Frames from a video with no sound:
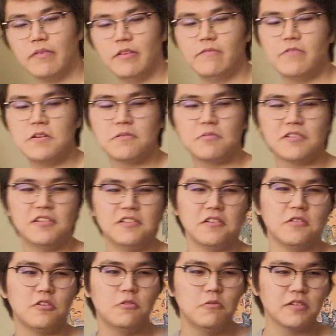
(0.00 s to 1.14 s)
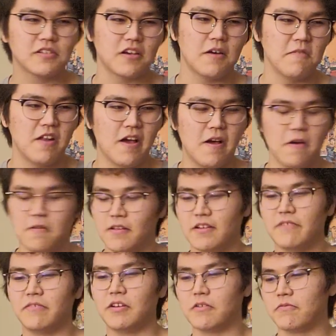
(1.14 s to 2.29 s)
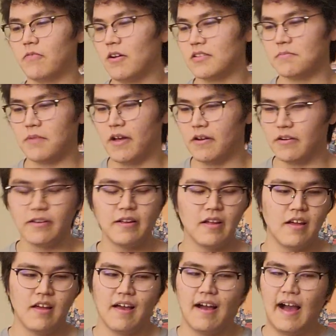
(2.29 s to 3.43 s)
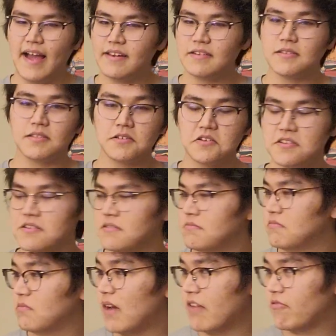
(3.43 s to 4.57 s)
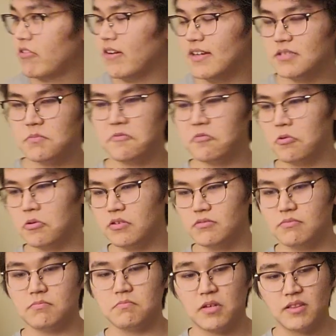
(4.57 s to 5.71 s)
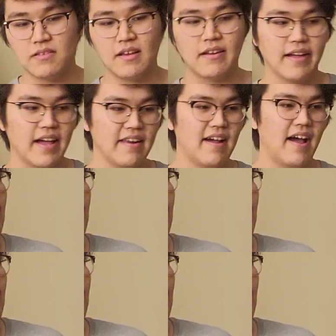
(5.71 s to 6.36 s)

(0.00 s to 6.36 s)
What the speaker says: Invincible season two is coming out, and giving their thoughts about it. I didn't see any advertisement for it, but then again,